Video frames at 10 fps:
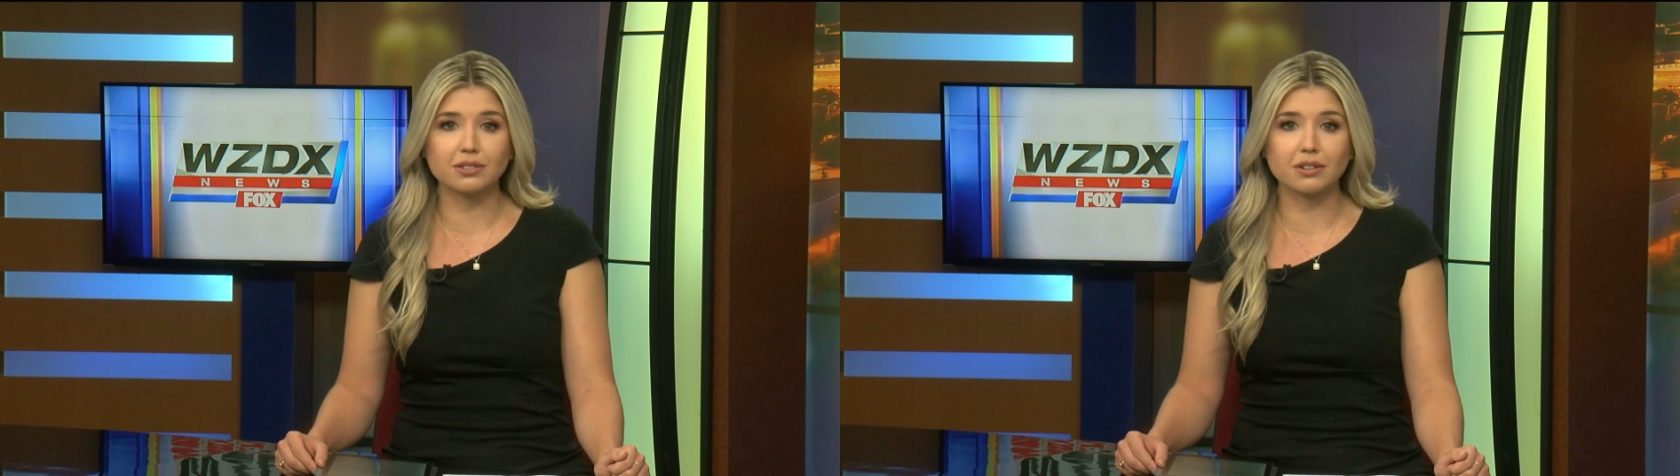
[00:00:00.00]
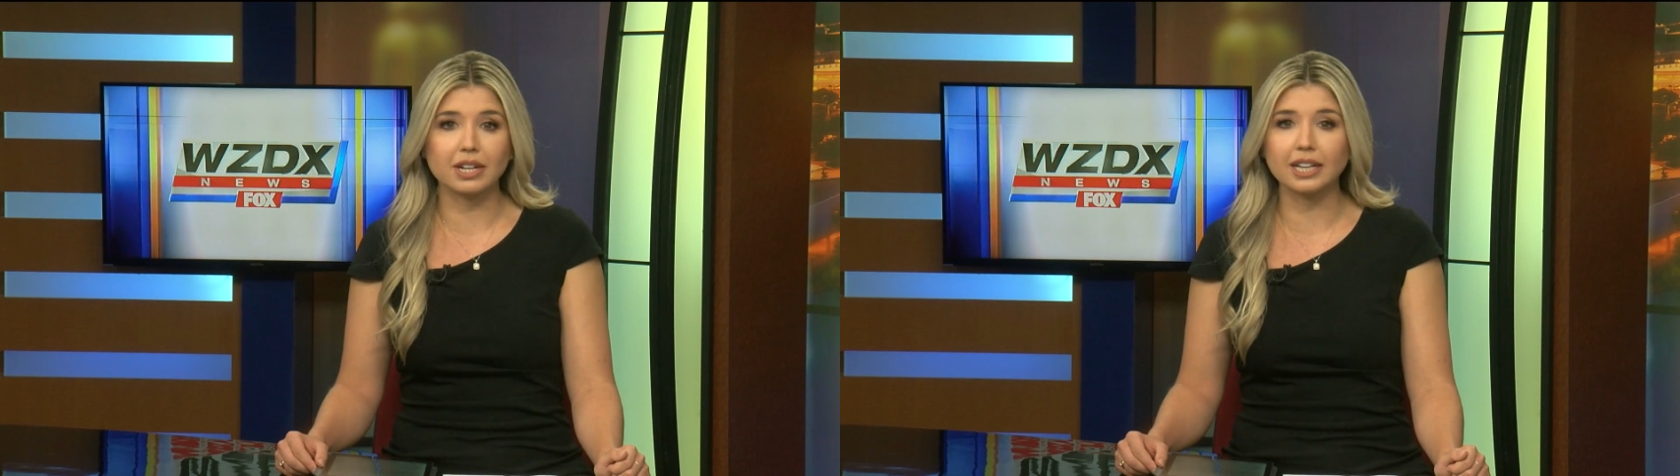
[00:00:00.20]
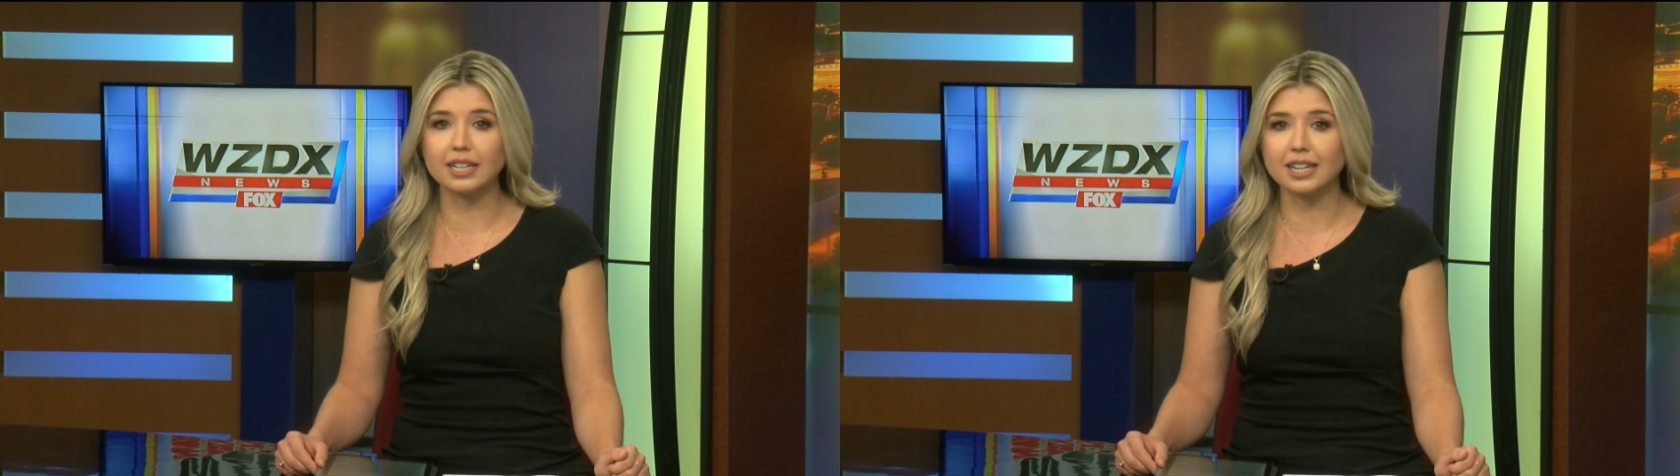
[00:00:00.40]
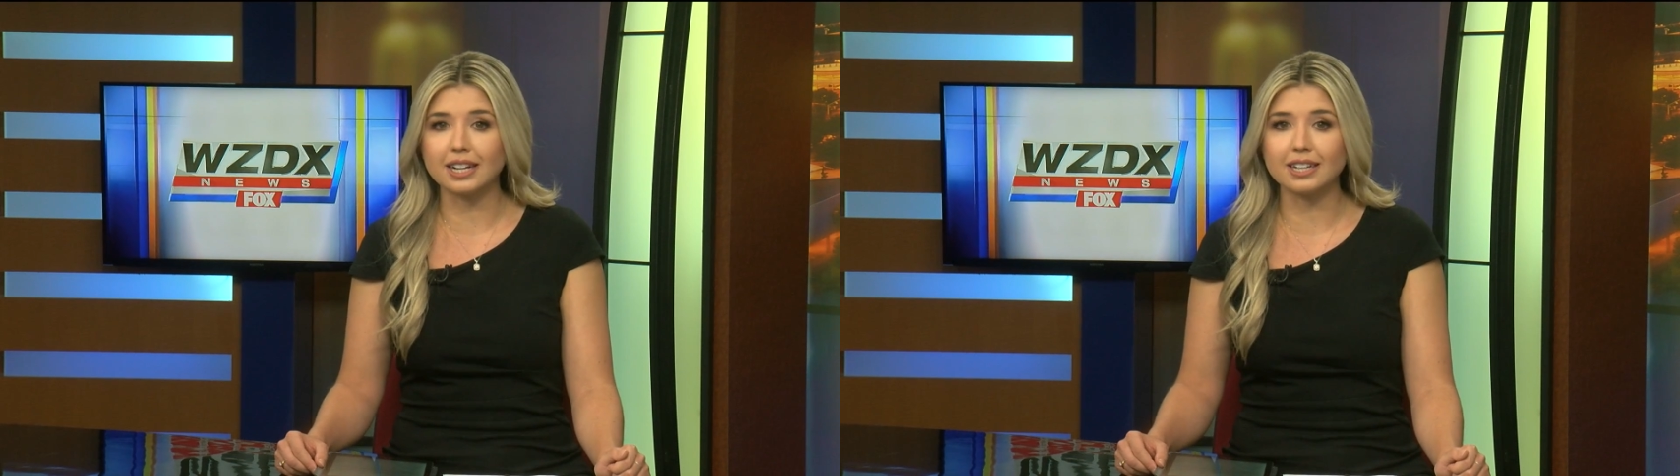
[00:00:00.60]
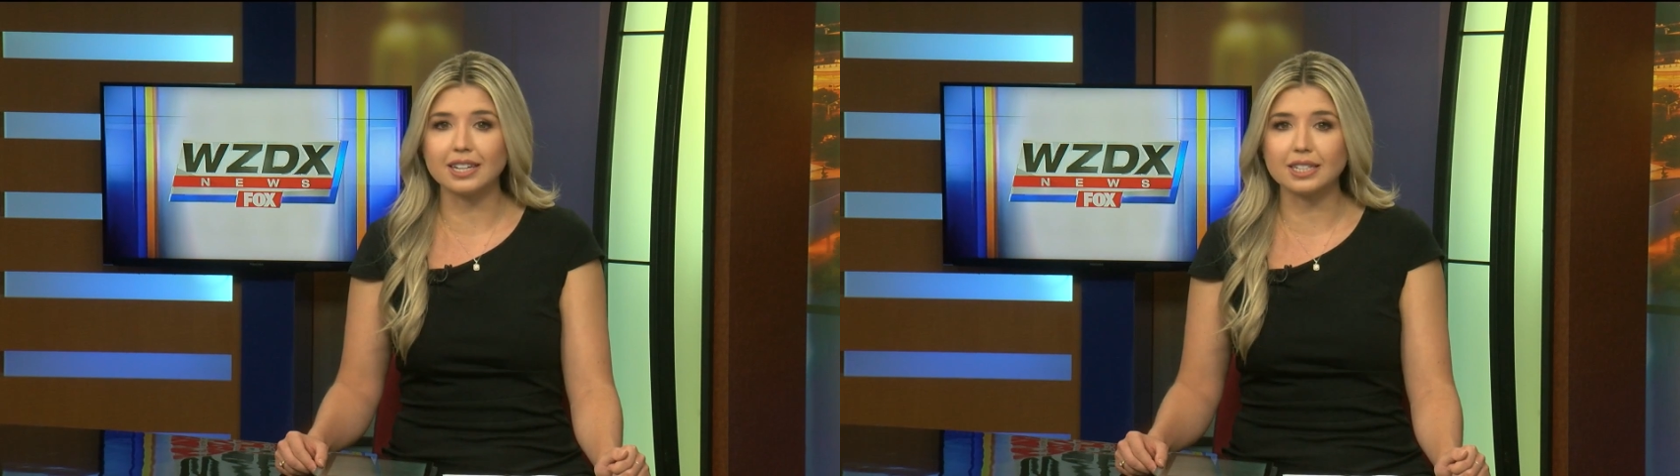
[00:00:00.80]
Our Kelly
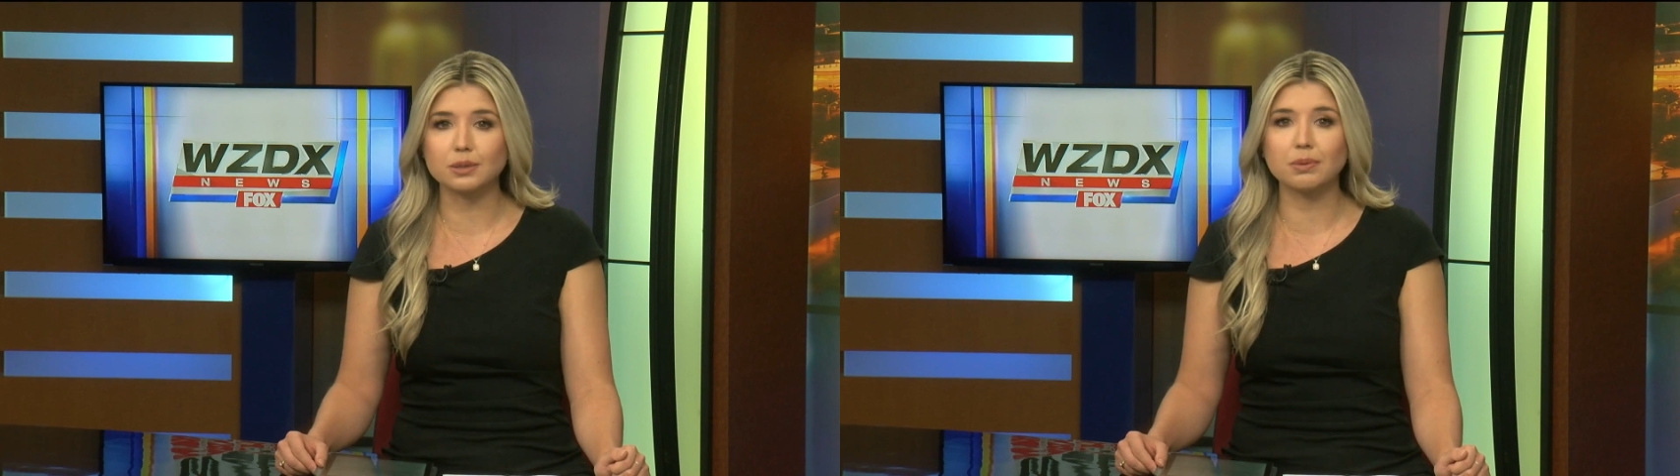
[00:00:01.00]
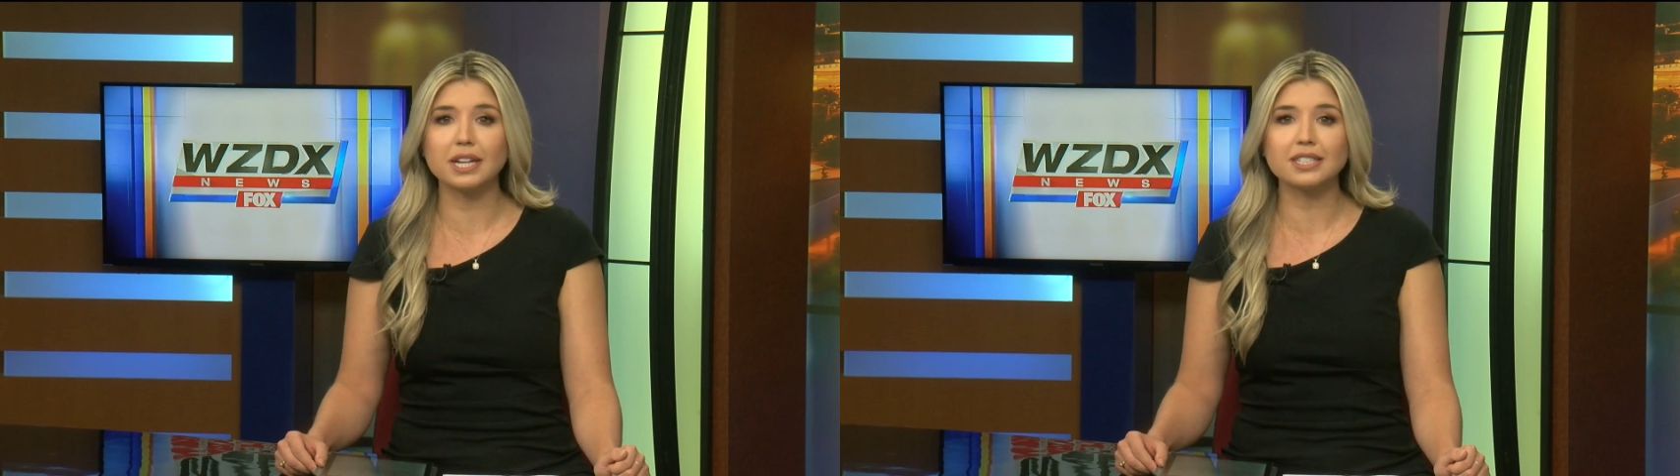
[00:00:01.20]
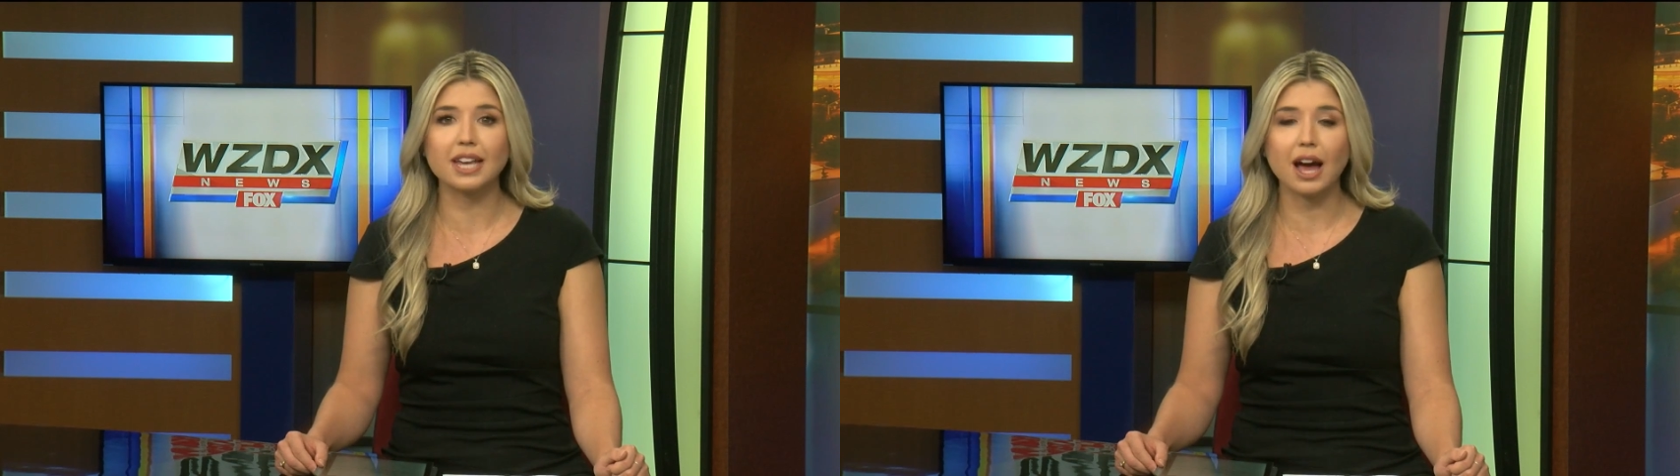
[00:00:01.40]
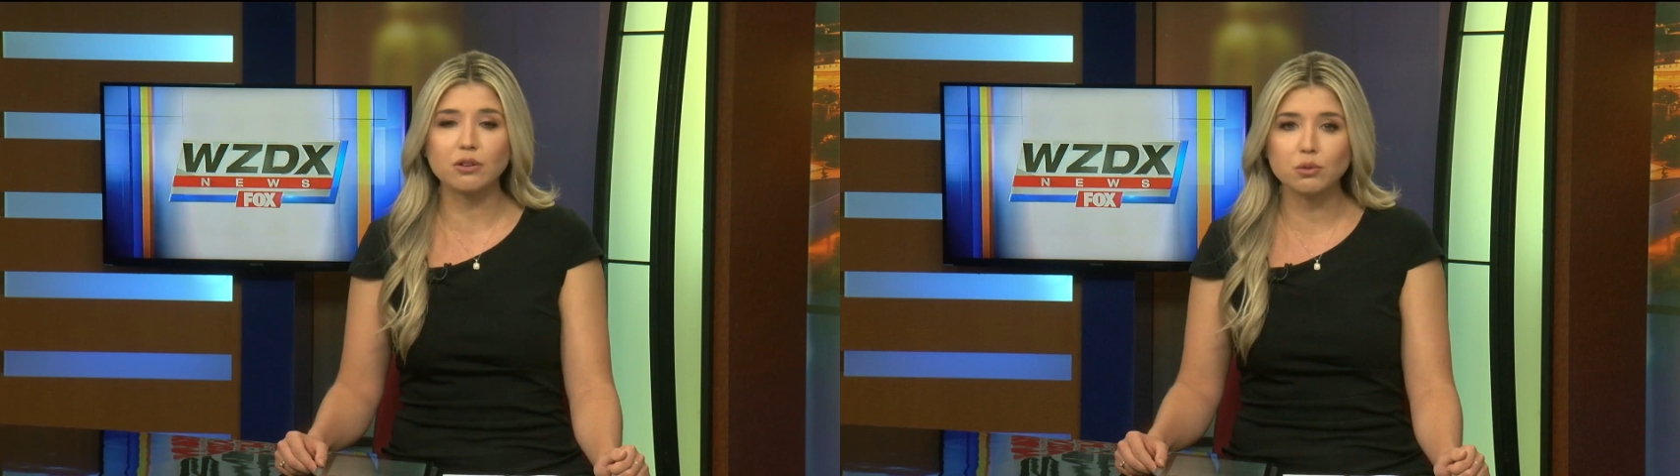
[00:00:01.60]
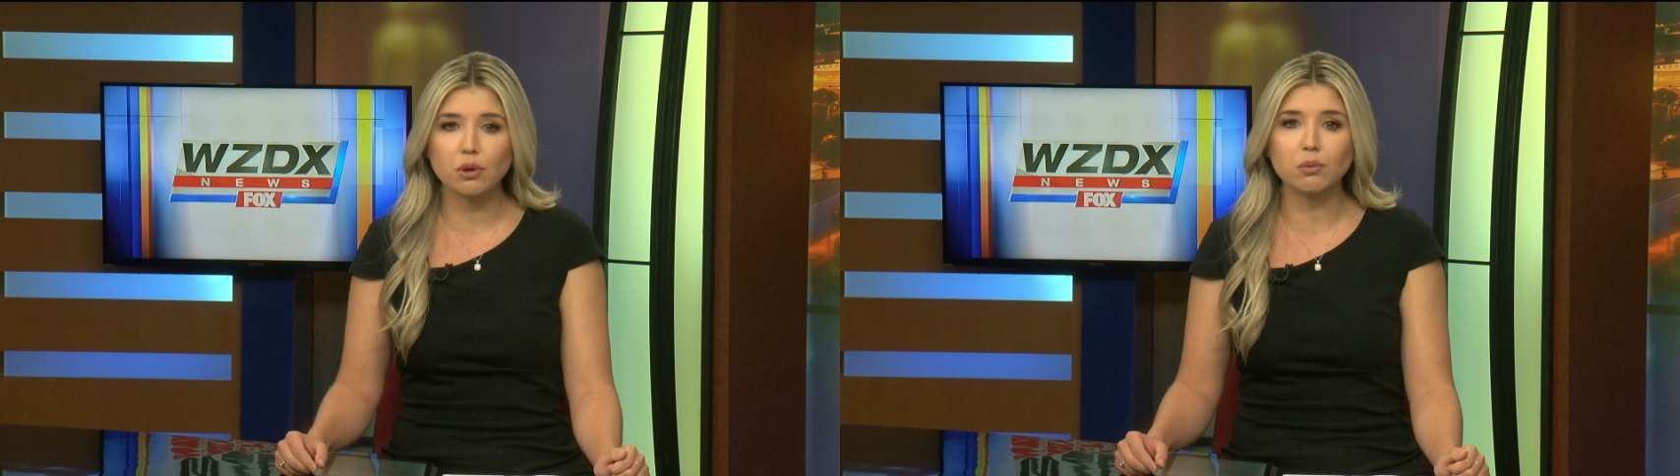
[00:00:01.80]
Kennedy explains
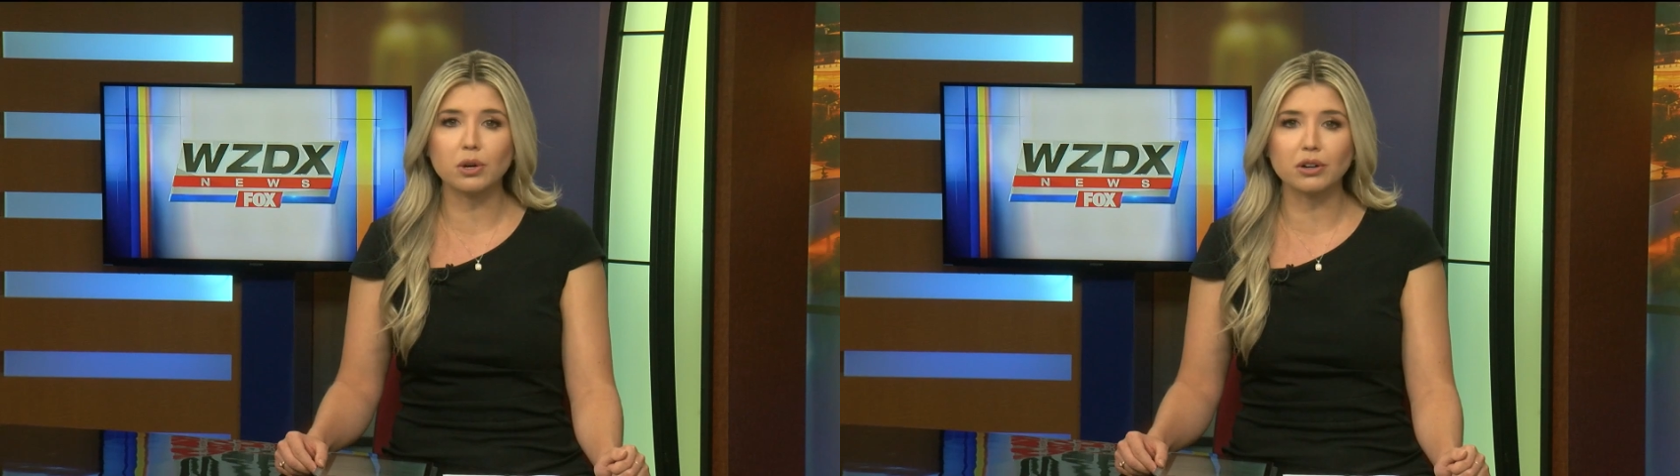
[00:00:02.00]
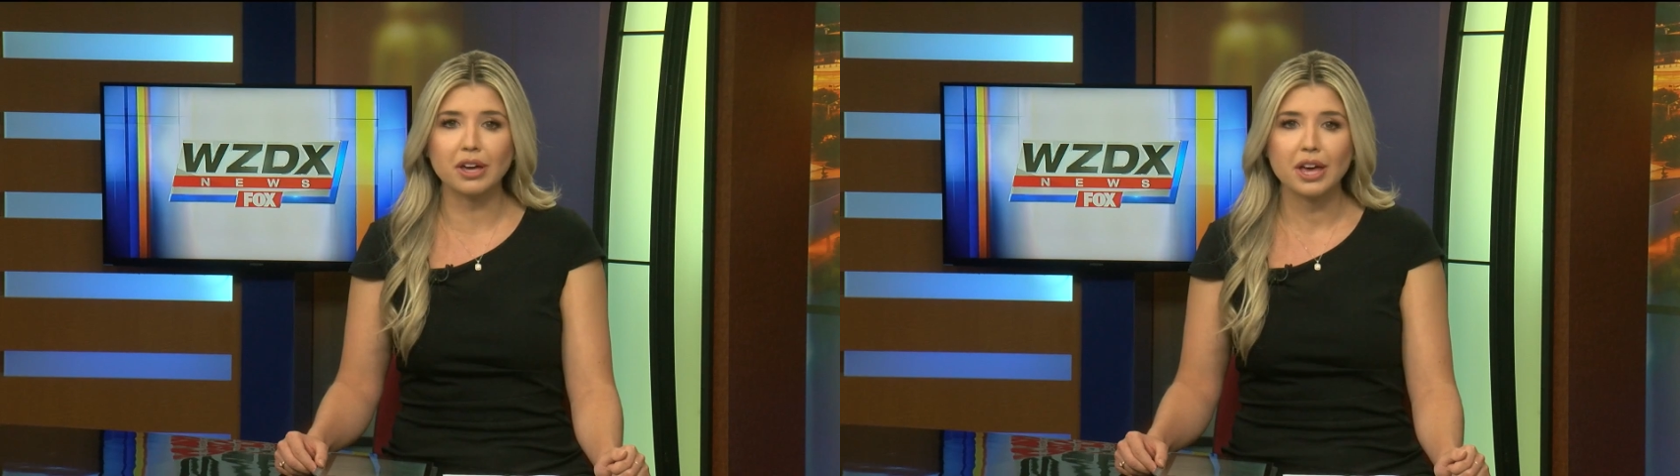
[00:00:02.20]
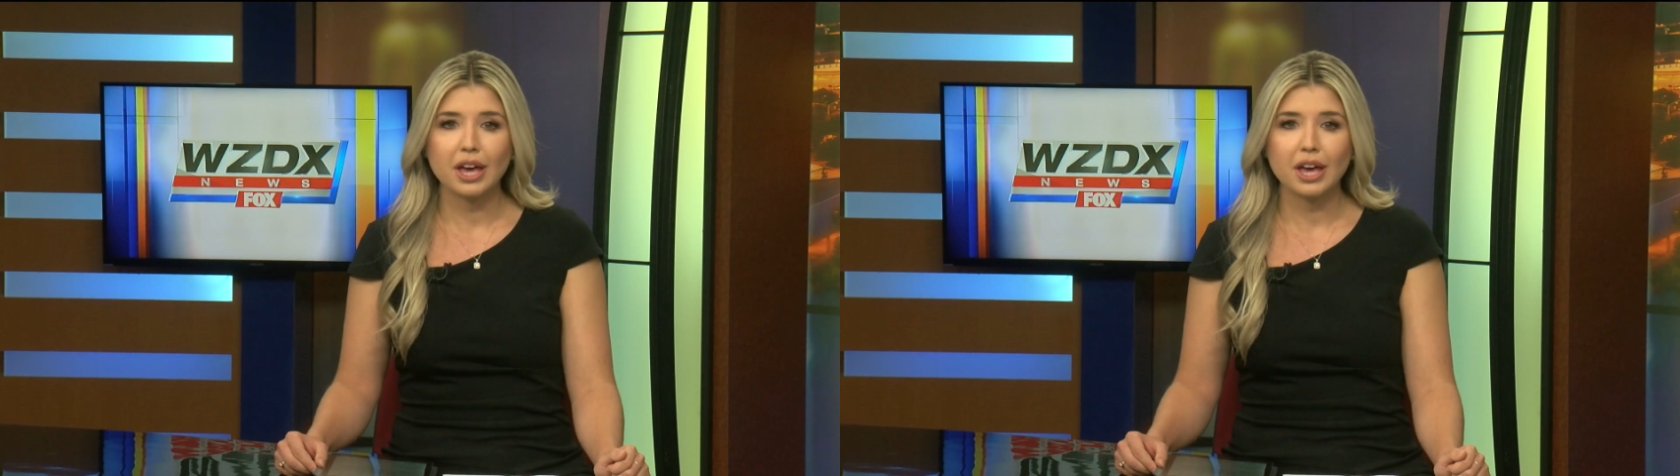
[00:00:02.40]
how it will work